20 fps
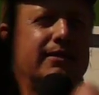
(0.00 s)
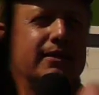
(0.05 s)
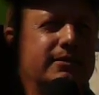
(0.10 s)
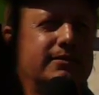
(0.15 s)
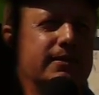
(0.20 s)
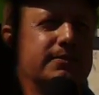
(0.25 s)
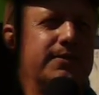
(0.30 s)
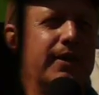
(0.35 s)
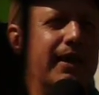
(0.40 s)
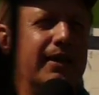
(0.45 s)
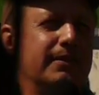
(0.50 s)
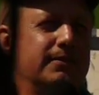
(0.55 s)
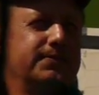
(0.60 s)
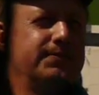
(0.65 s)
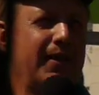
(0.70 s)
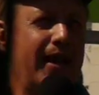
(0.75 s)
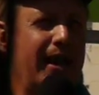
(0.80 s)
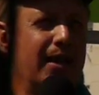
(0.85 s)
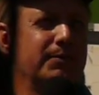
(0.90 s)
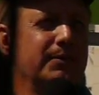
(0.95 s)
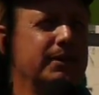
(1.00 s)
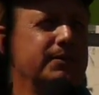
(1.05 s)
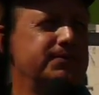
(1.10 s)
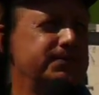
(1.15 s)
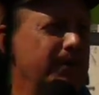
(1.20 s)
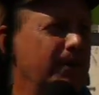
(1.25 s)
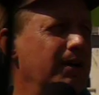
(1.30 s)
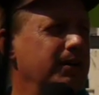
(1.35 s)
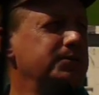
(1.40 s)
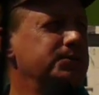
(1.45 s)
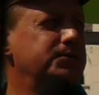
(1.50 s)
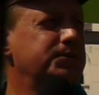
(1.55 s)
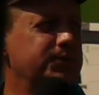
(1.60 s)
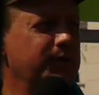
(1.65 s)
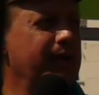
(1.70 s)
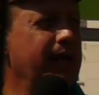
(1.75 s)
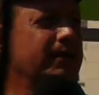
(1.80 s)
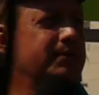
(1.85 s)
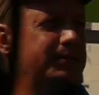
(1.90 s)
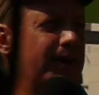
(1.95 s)
to make this event a family
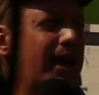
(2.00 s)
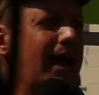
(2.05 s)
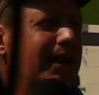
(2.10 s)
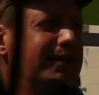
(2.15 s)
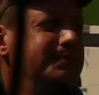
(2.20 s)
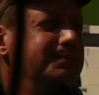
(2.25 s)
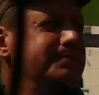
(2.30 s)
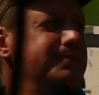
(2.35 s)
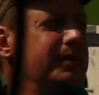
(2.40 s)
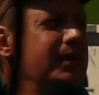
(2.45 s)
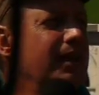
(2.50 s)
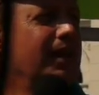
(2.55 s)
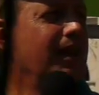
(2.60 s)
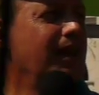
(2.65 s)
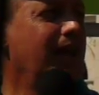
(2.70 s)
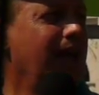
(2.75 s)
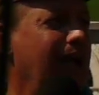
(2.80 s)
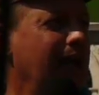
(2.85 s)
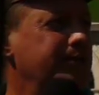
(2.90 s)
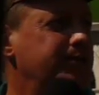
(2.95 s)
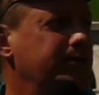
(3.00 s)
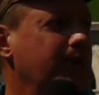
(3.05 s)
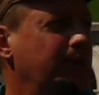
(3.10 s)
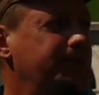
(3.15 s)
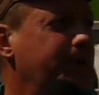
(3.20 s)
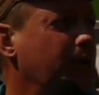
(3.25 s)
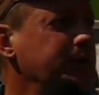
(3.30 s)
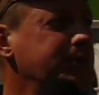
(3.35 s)
fun, free event. And